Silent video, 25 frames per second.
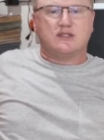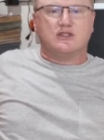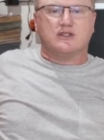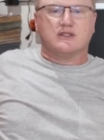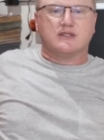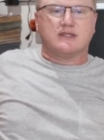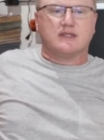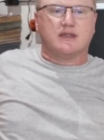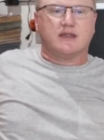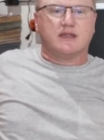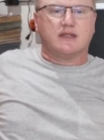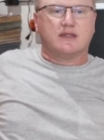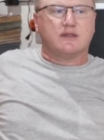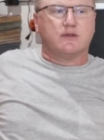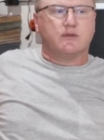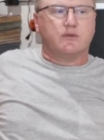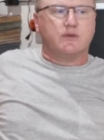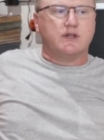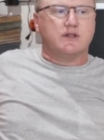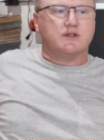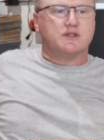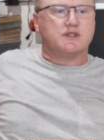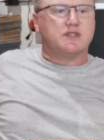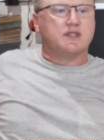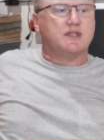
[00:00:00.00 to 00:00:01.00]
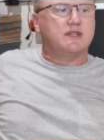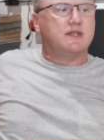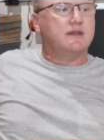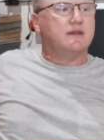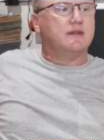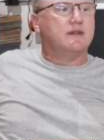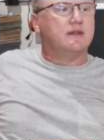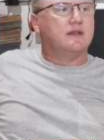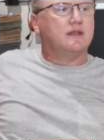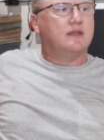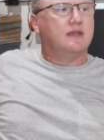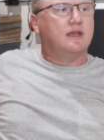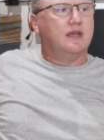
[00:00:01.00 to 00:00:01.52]
just like the rear seat.
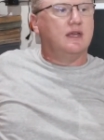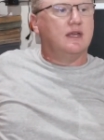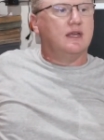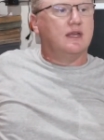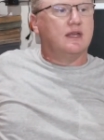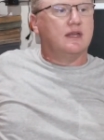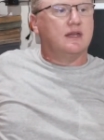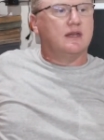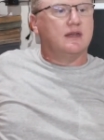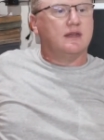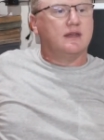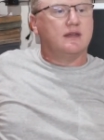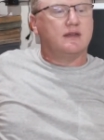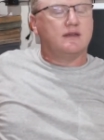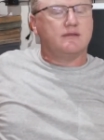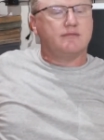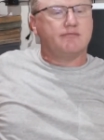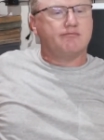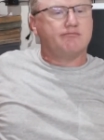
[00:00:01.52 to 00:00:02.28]
And